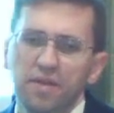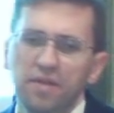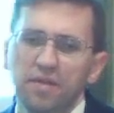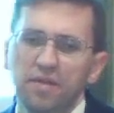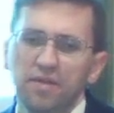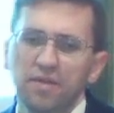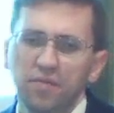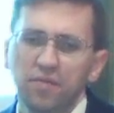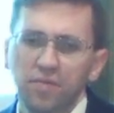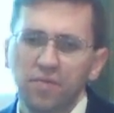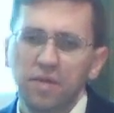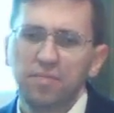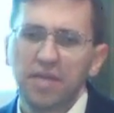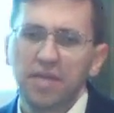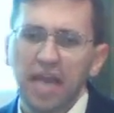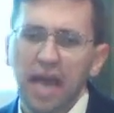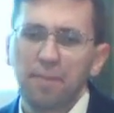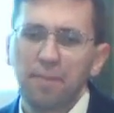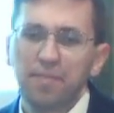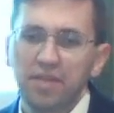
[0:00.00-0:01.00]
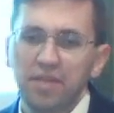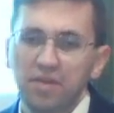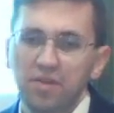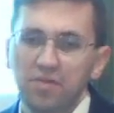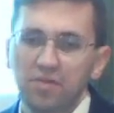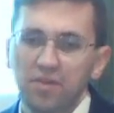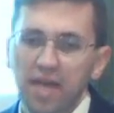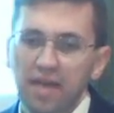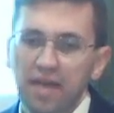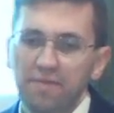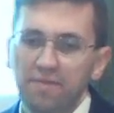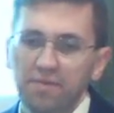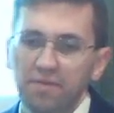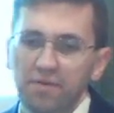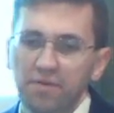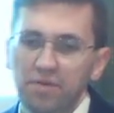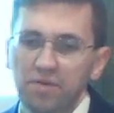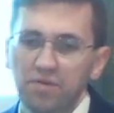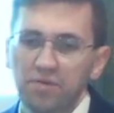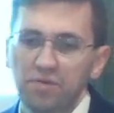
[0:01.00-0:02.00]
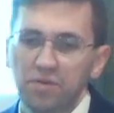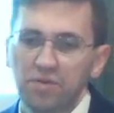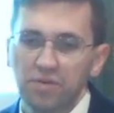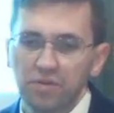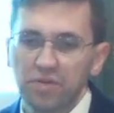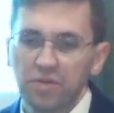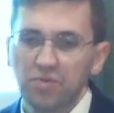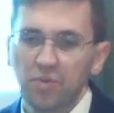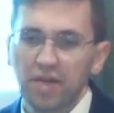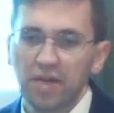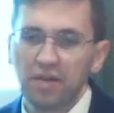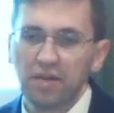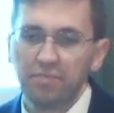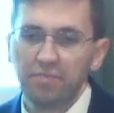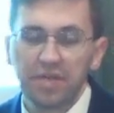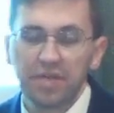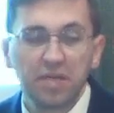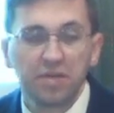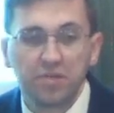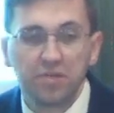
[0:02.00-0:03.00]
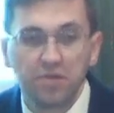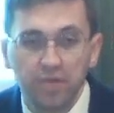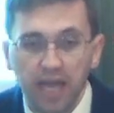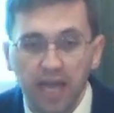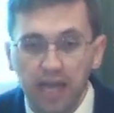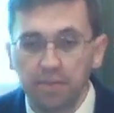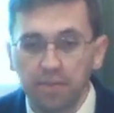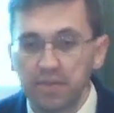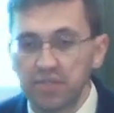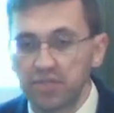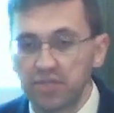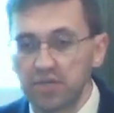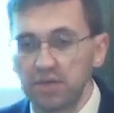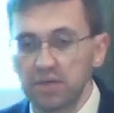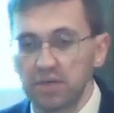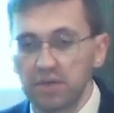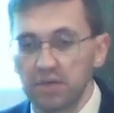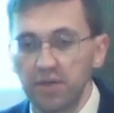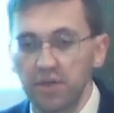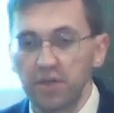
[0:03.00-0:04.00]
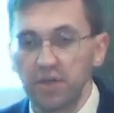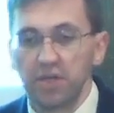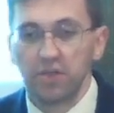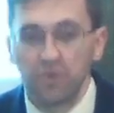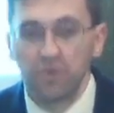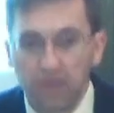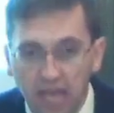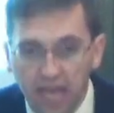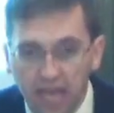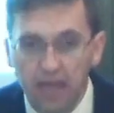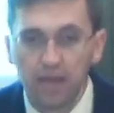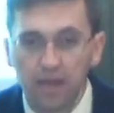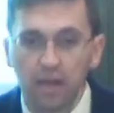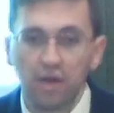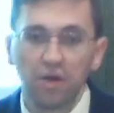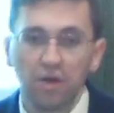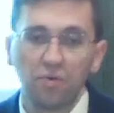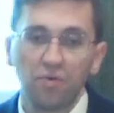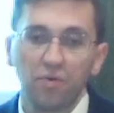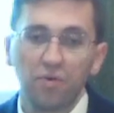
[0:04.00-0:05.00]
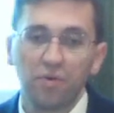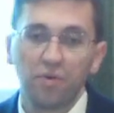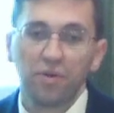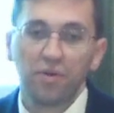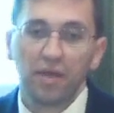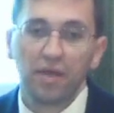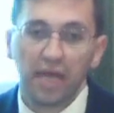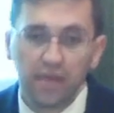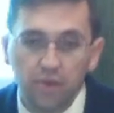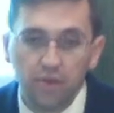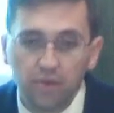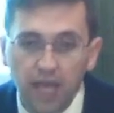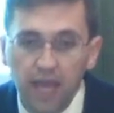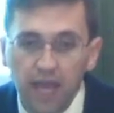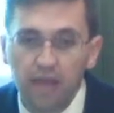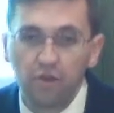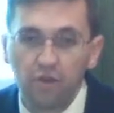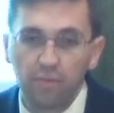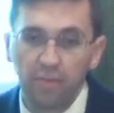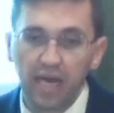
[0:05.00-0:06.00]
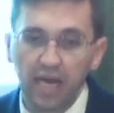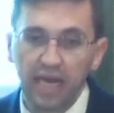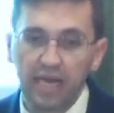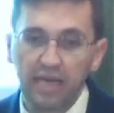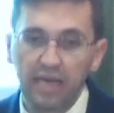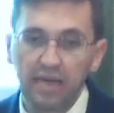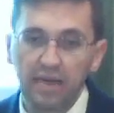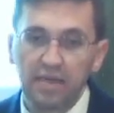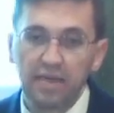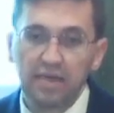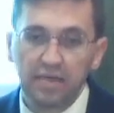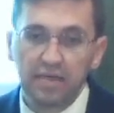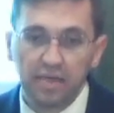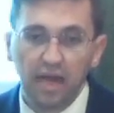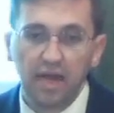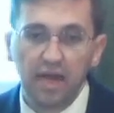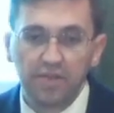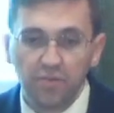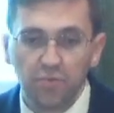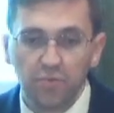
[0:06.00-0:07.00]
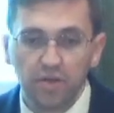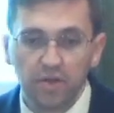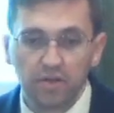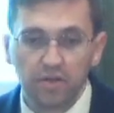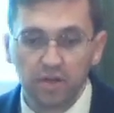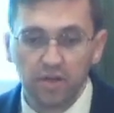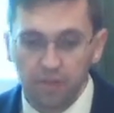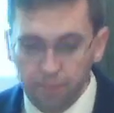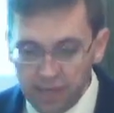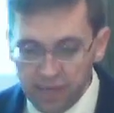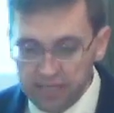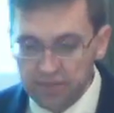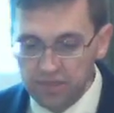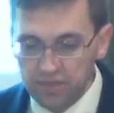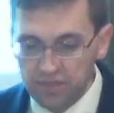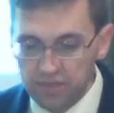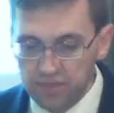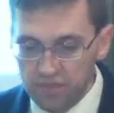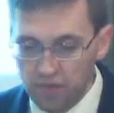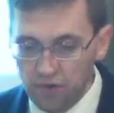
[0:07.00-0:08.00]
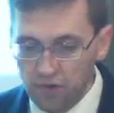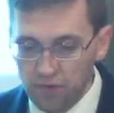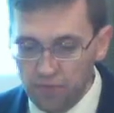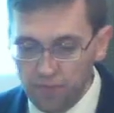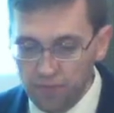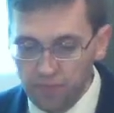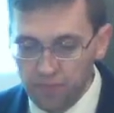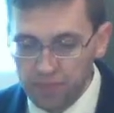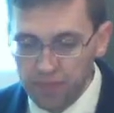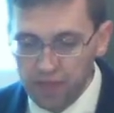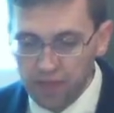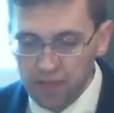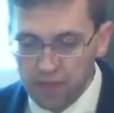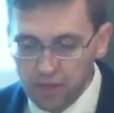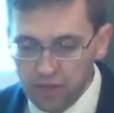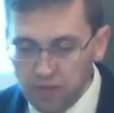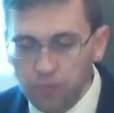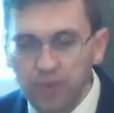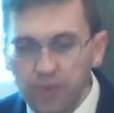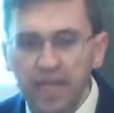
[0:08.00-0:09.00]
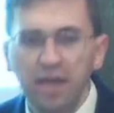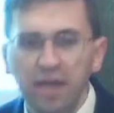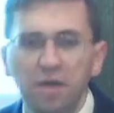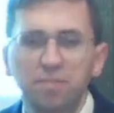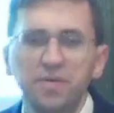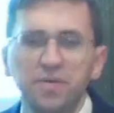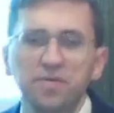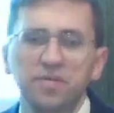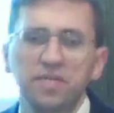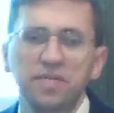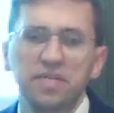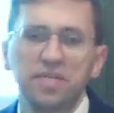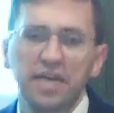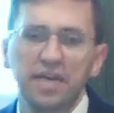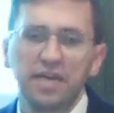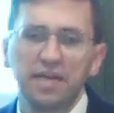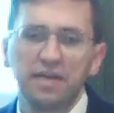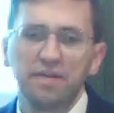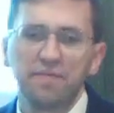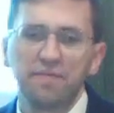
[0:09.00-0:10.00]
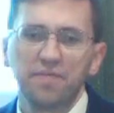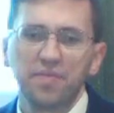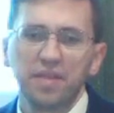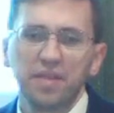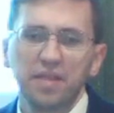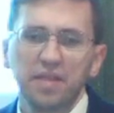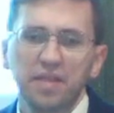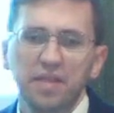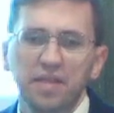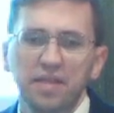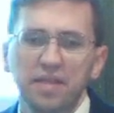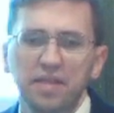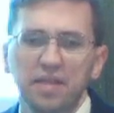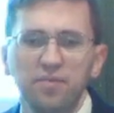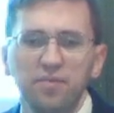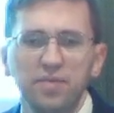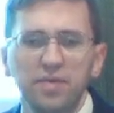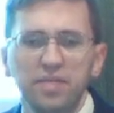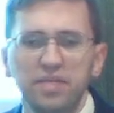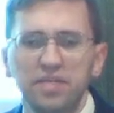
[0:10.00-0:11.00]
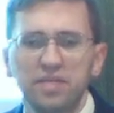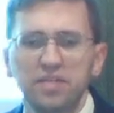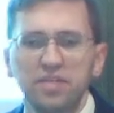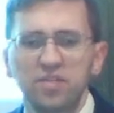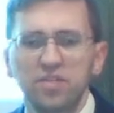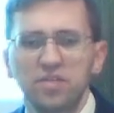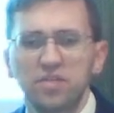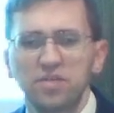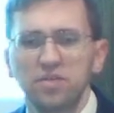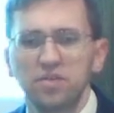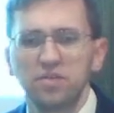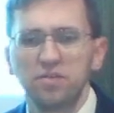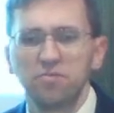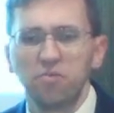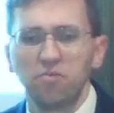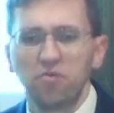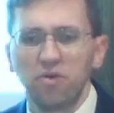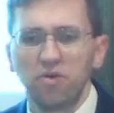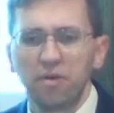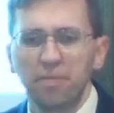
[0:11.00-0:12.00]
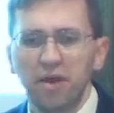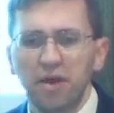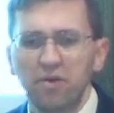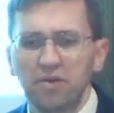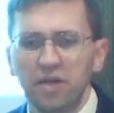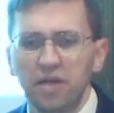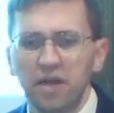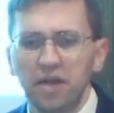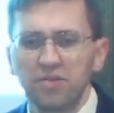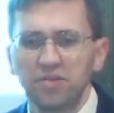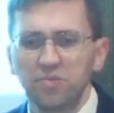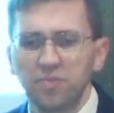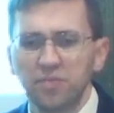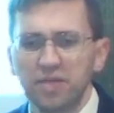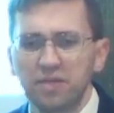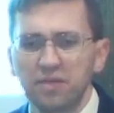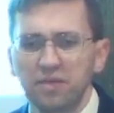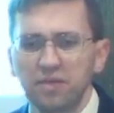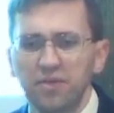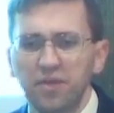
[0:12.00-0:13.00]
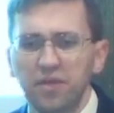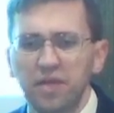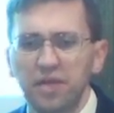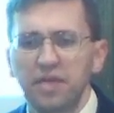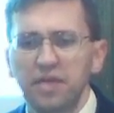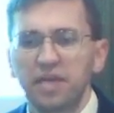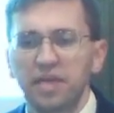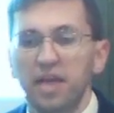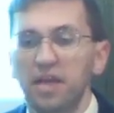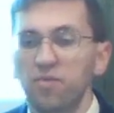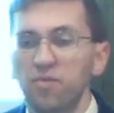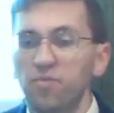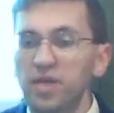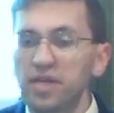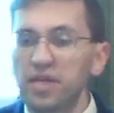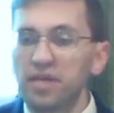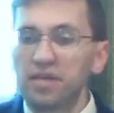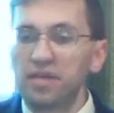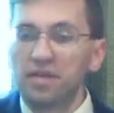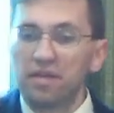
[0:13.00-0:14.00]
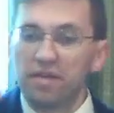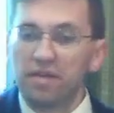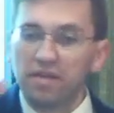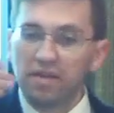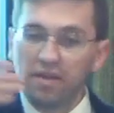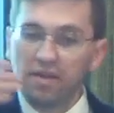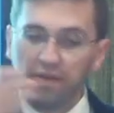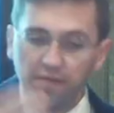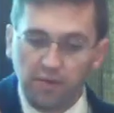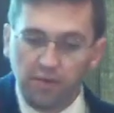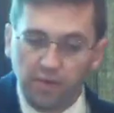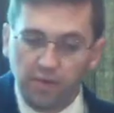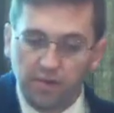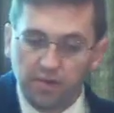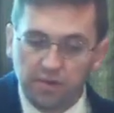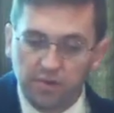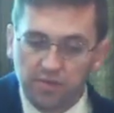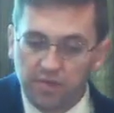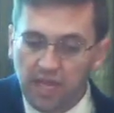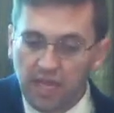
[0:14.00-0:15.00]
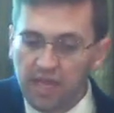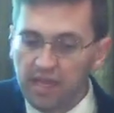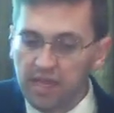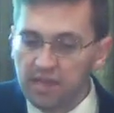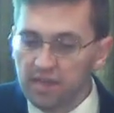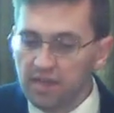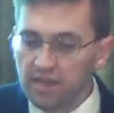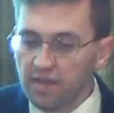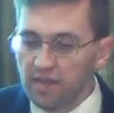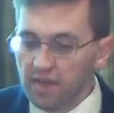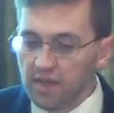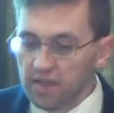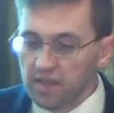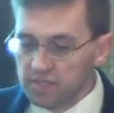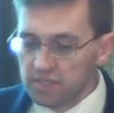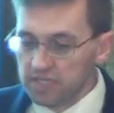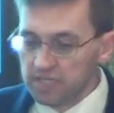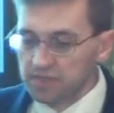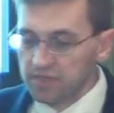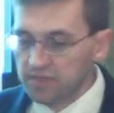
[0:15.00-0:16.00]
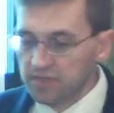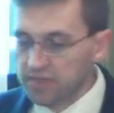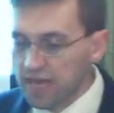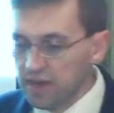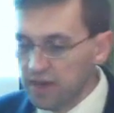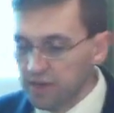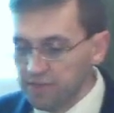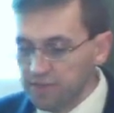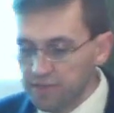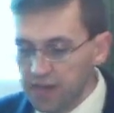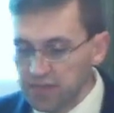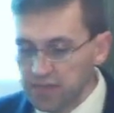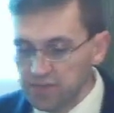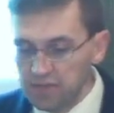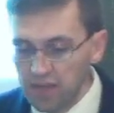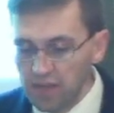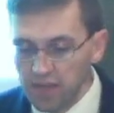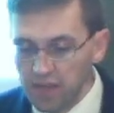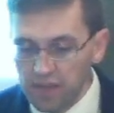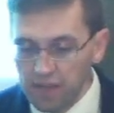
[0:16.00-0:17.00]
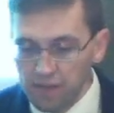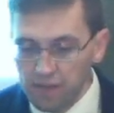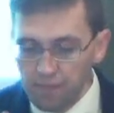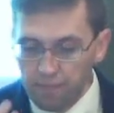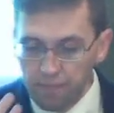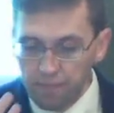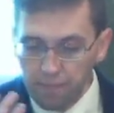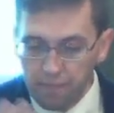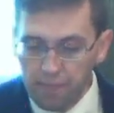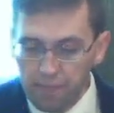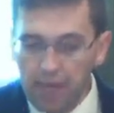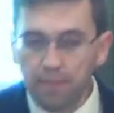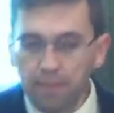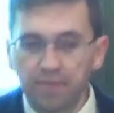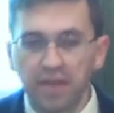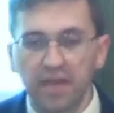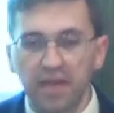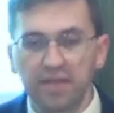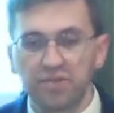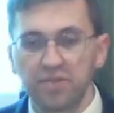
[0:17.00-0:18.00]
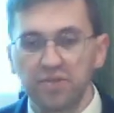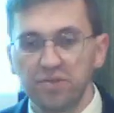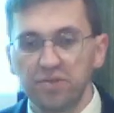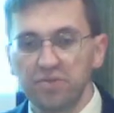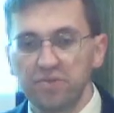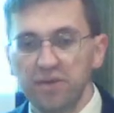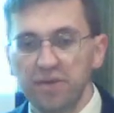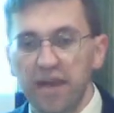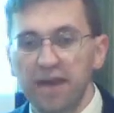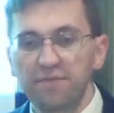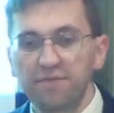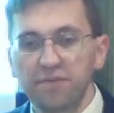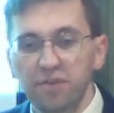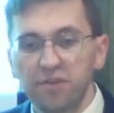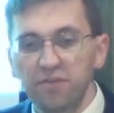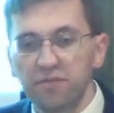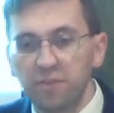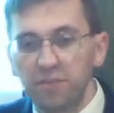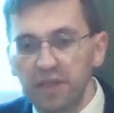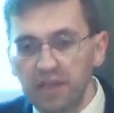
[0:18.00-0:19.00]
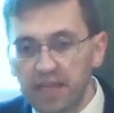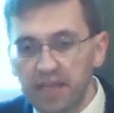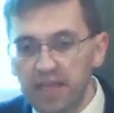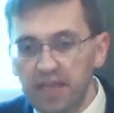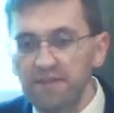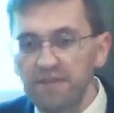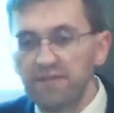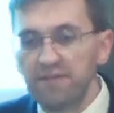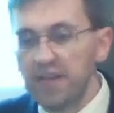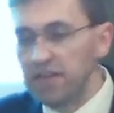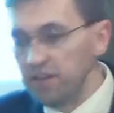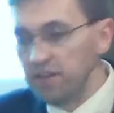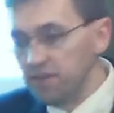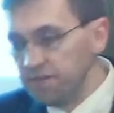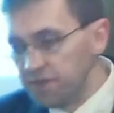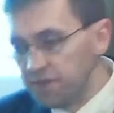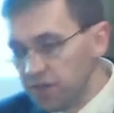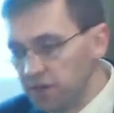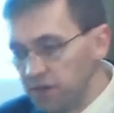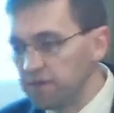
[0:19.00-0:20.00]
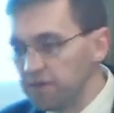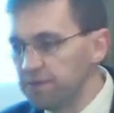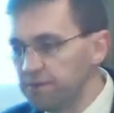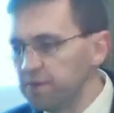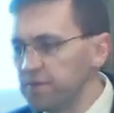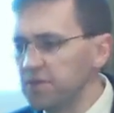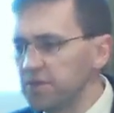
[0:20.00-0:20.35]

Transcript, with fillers: then we'd be happy to do that for you as well. Because you can be sure, you can know, and you can obey. God's word makes it so. Could we help you today? Can we teach you more about God's will? Can we, if you understand Jesus' sacrifice, baptize you after you've believed and you've turned from your